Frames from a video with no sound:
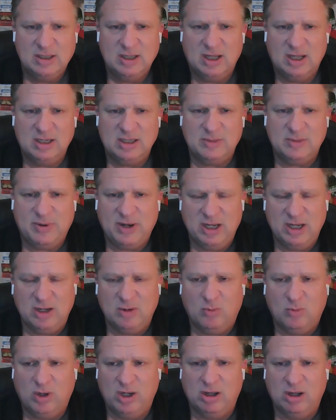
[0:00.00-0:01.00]
uh, depending
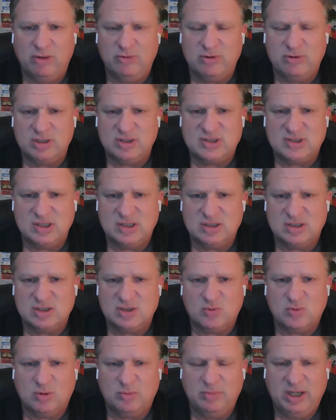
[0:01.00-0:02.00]
on what other
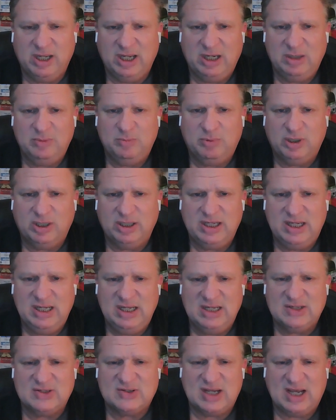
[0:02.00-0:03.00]
decisions were made, but
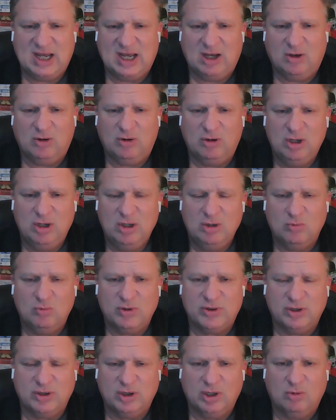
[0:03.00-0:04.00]
he is out
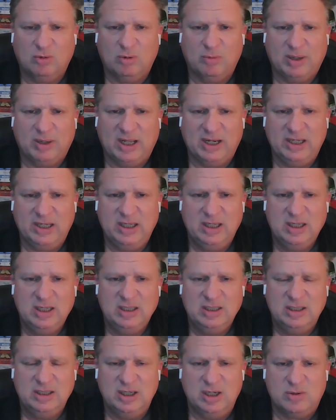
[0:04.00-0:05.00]
with a lower body
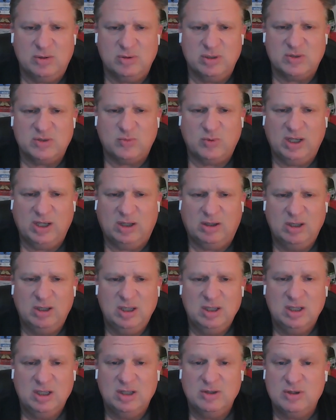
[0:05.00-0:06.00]
injury as well.
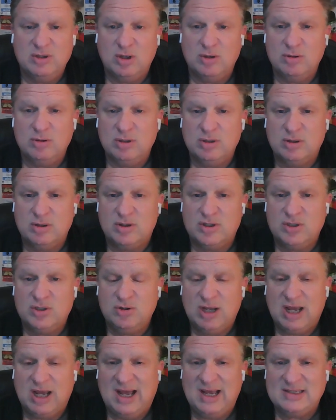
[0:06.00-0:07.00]

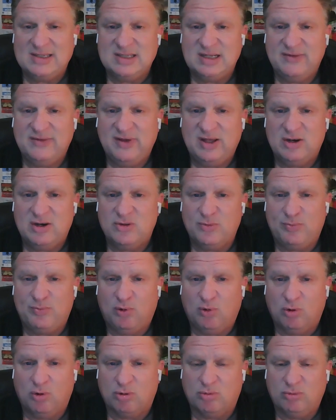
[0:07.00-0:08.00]
Two guys that have entered the
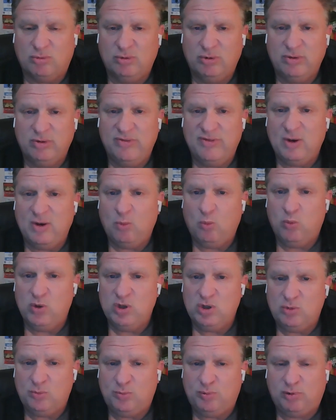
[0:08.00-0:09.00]
portal that
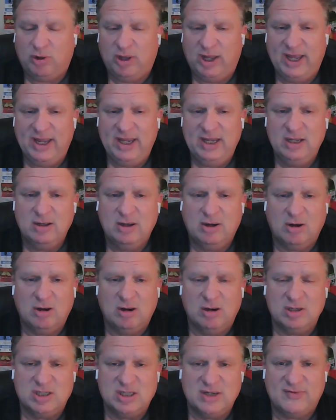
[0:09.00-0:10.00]
will play
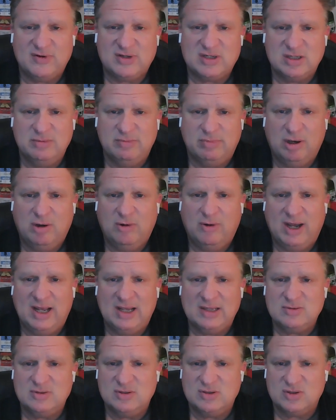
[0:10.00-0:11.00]
are Jefferson
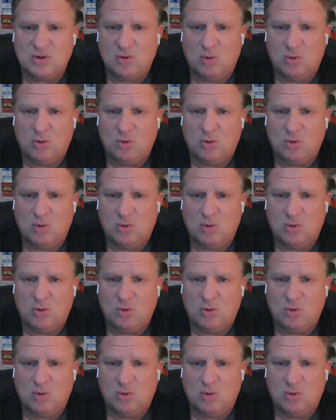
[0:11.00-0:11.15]
Boaz, who's a